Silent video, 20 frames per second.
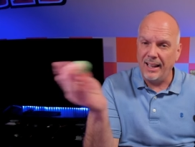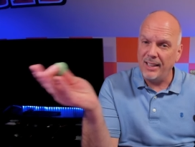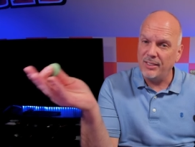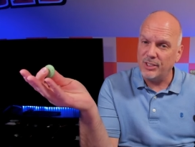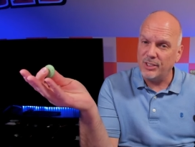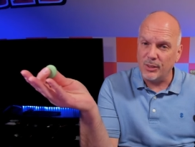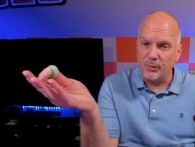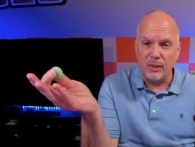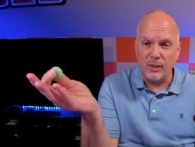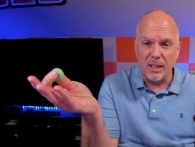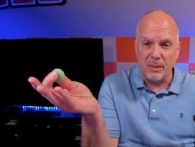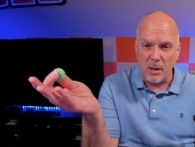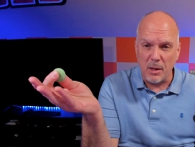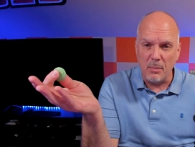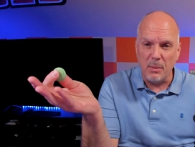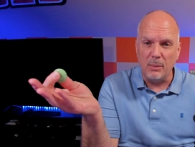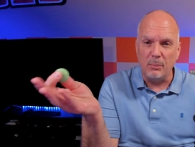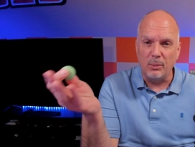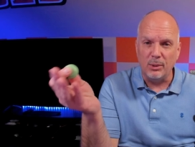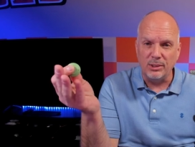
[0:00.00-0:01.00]
I have some family
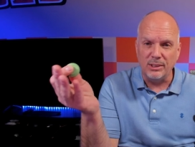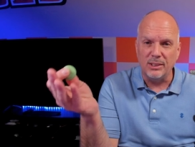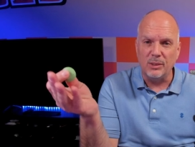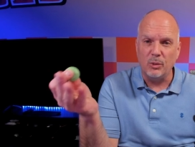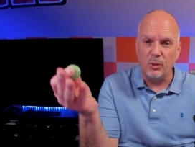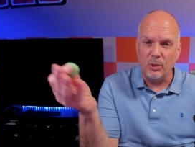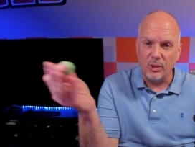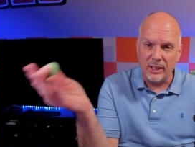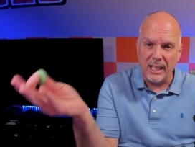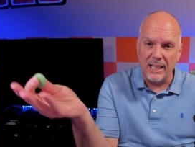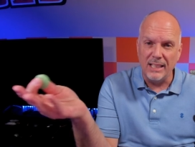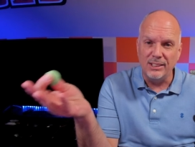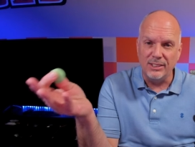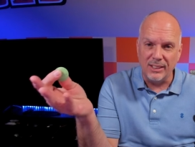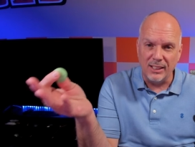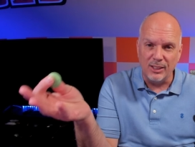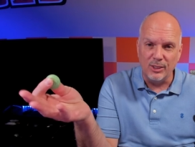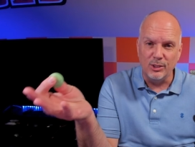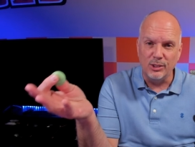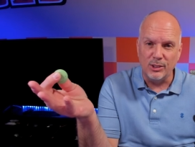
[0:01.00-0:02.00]
members that will
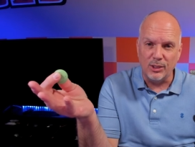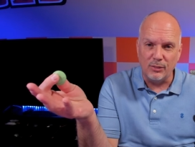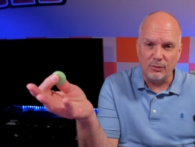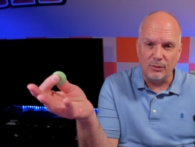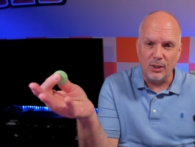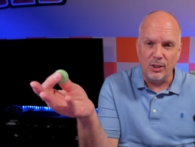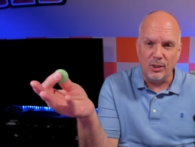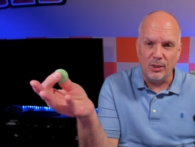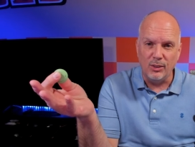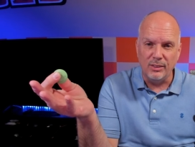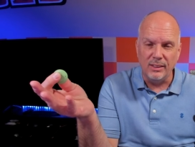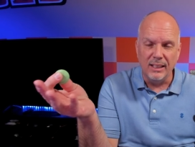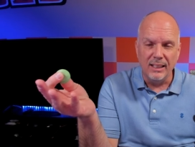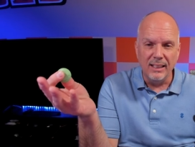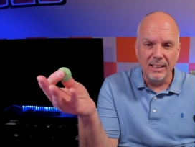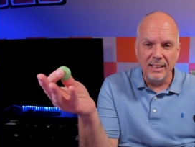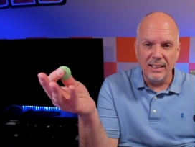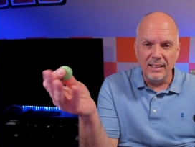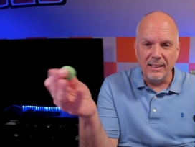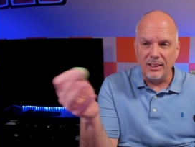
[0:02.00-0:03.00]
occasionally lose their phone.
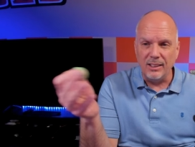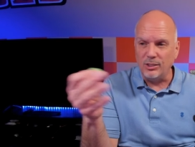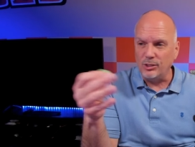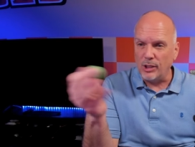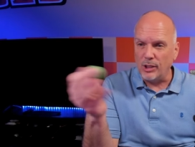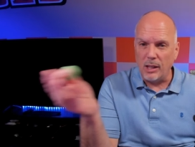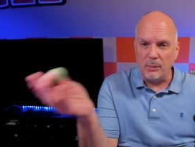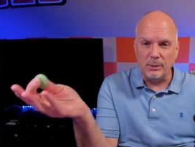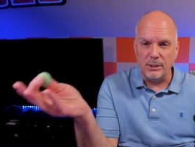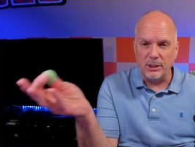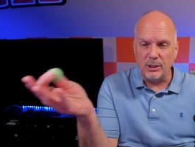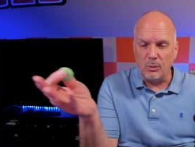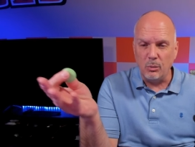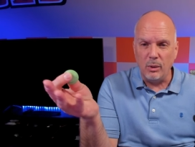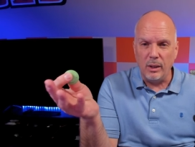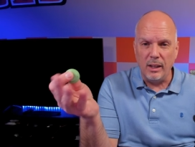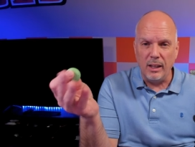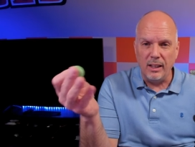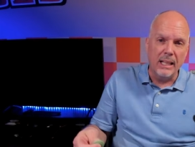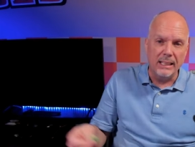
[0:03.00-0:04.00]
They'll drop it
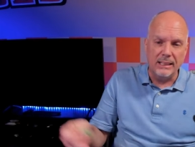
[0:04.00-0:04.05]
somewhere.